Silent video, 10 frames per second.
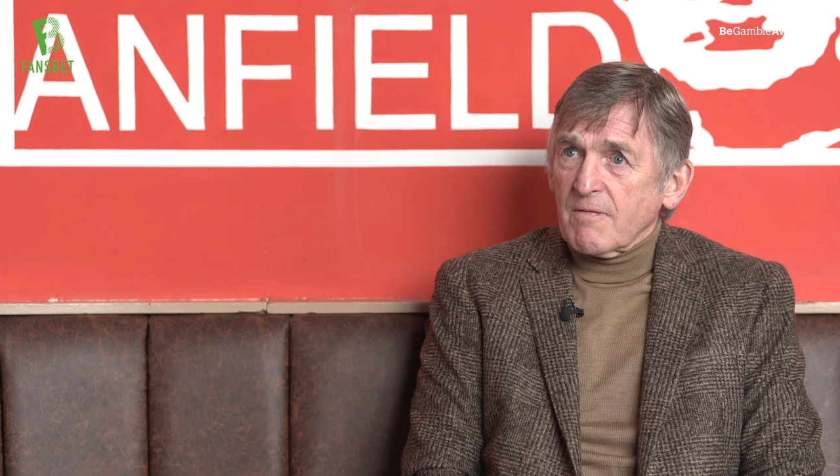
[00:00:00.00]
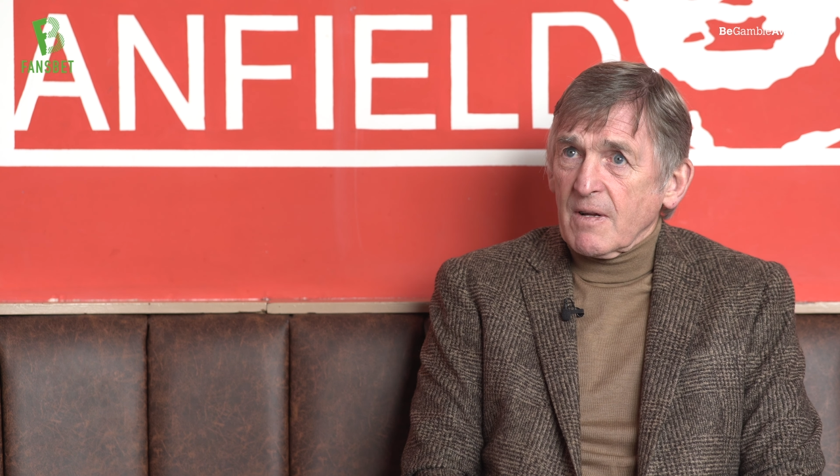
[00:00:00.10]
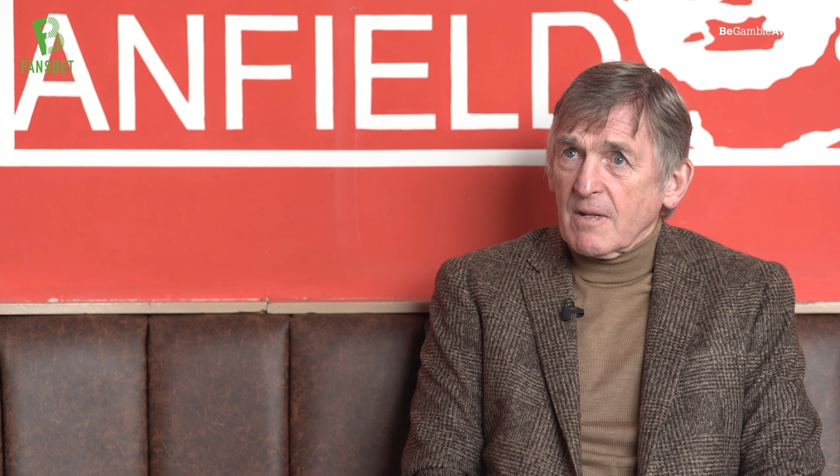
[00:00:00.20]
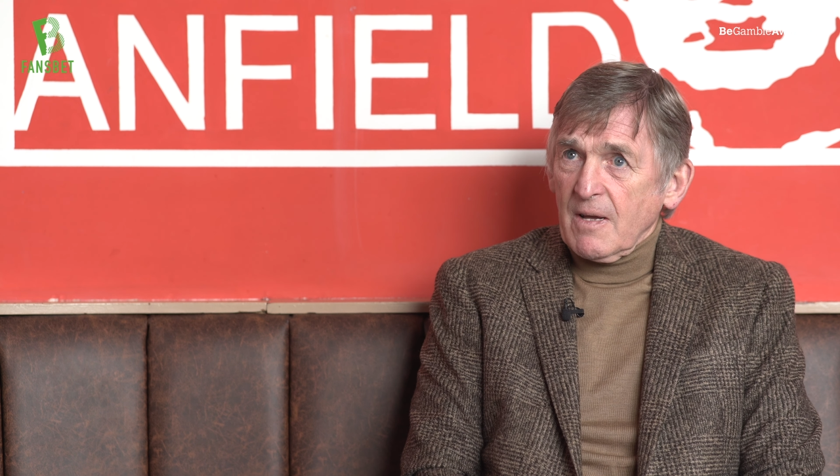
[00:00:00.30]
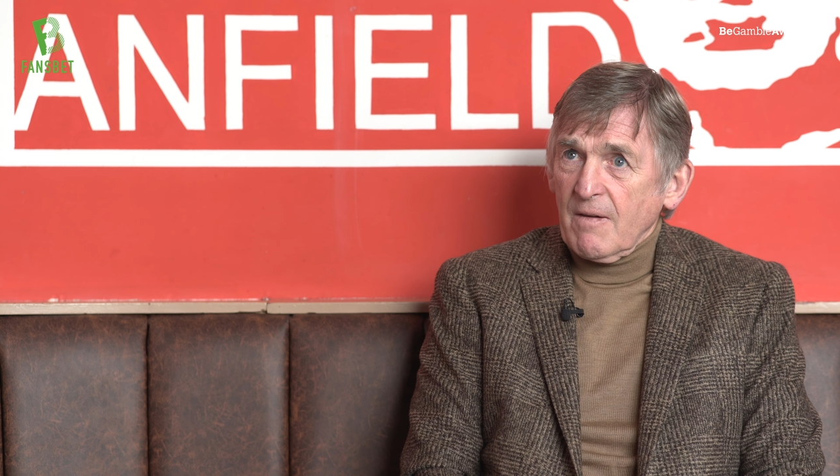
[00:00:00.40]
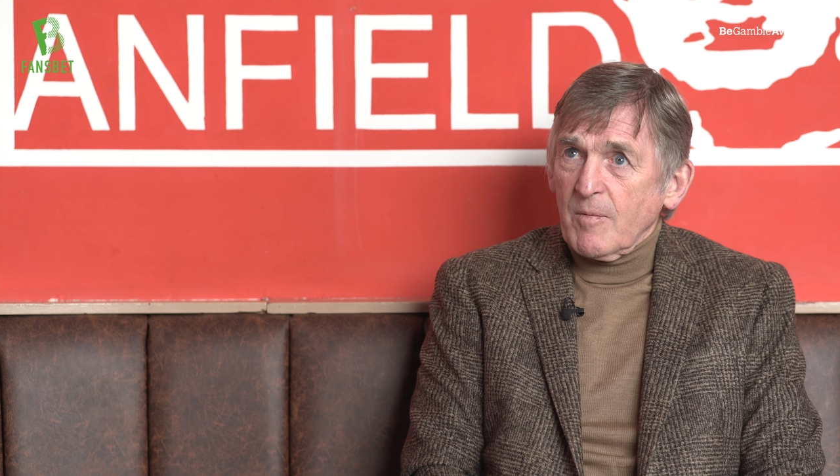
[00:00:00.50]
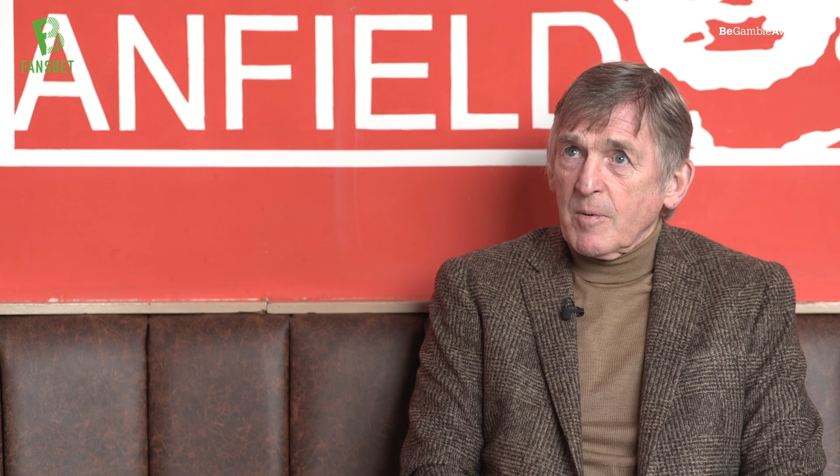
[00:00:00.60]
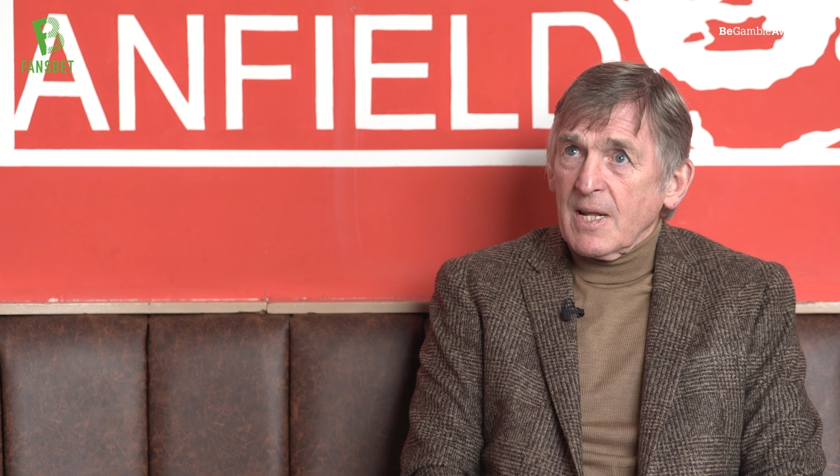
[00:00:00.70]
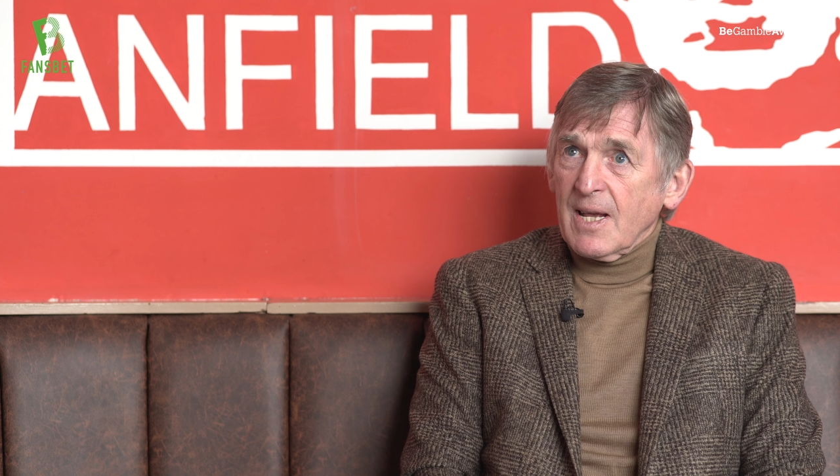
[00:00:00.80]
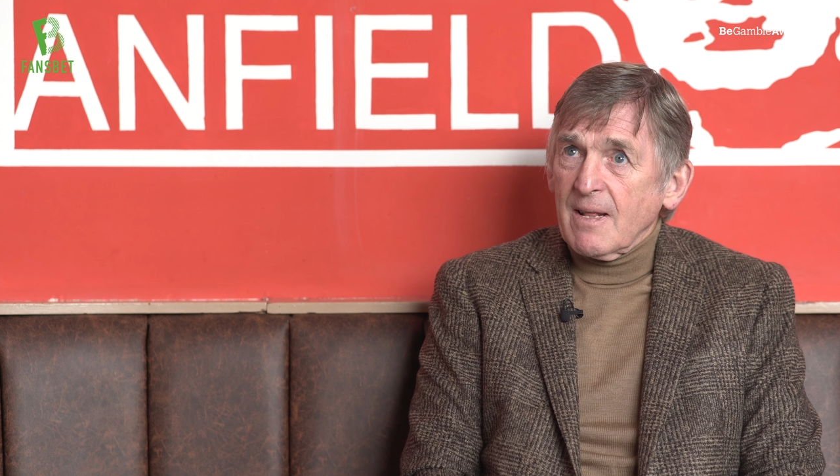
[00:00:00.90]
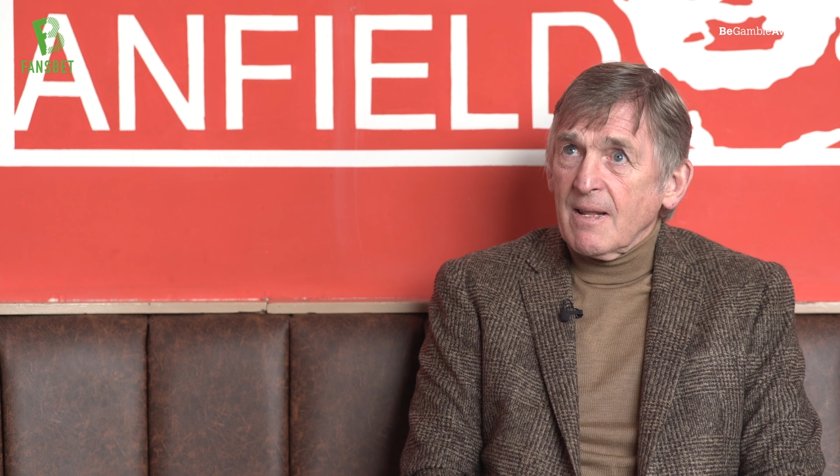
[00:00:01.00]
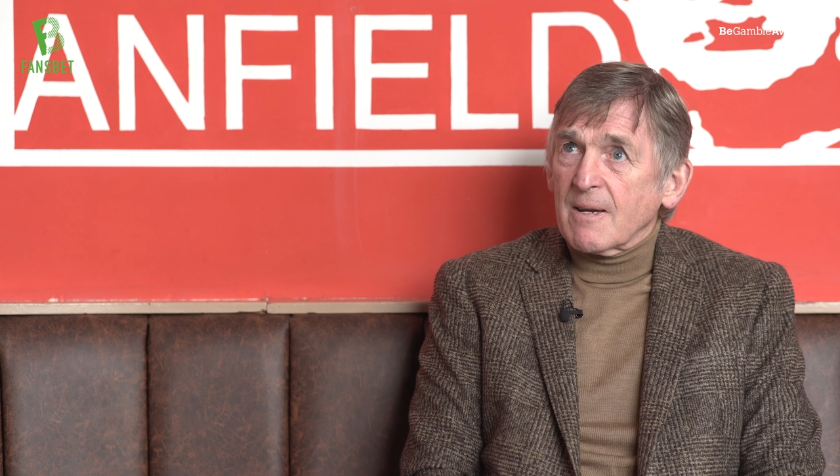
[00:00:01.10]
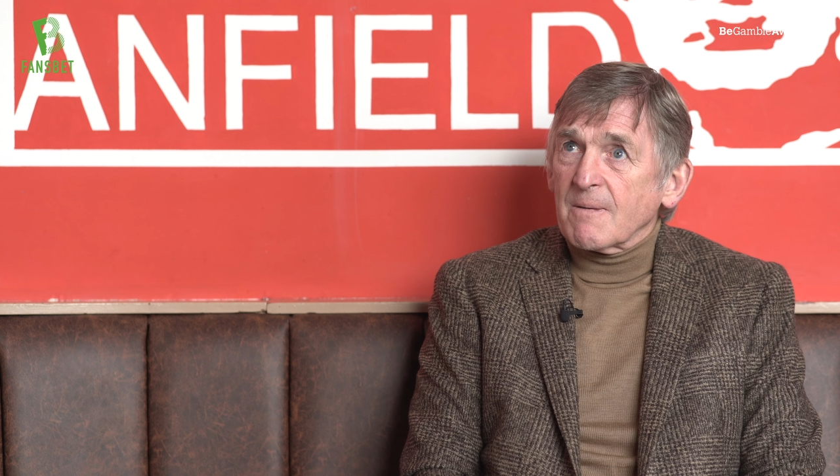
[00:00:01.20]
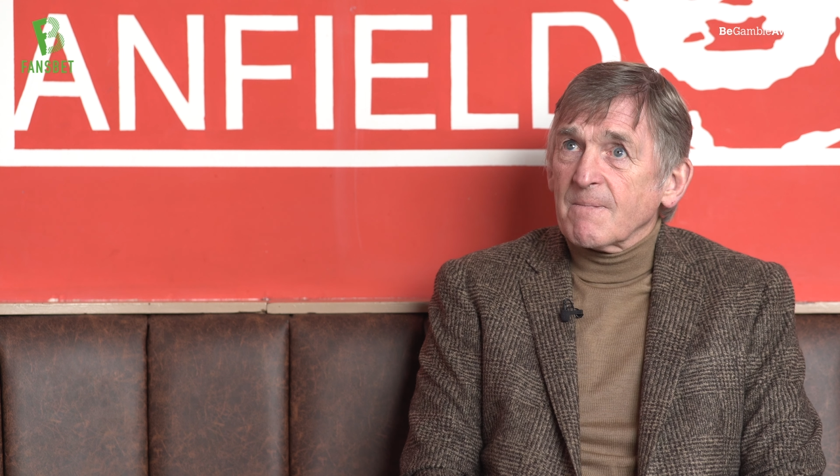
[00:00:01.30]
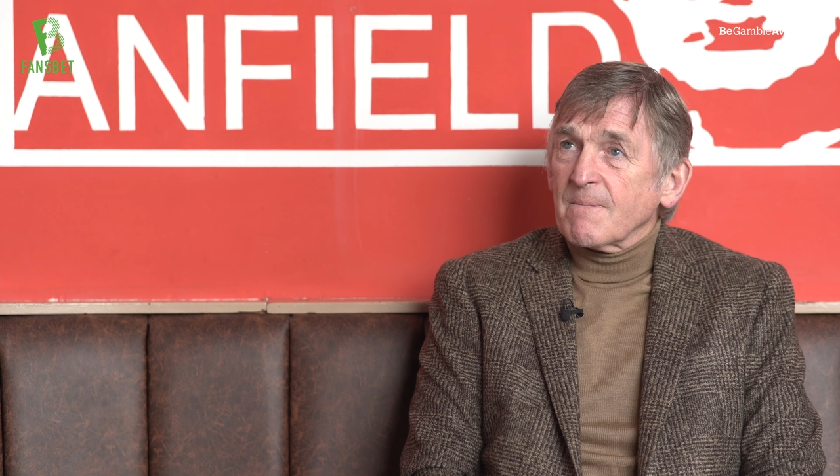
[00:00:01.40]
the fact that everybody in there